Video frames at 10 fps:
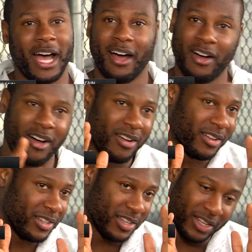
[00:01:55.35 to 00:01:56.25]
out
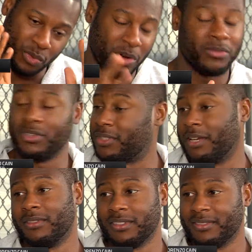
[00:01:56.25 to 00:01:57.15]

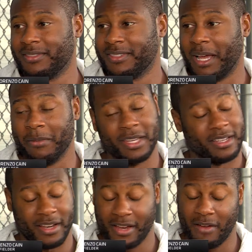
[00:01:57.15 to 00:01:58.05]
24/7. Yeah. I
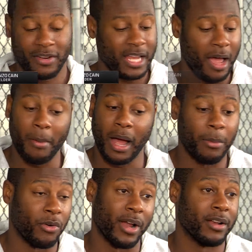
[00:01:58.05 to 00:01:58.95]
mean, every time
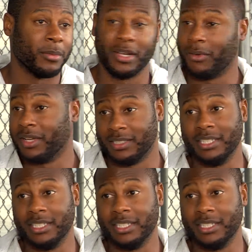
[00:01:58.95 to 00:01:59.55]
I'm around him anyways,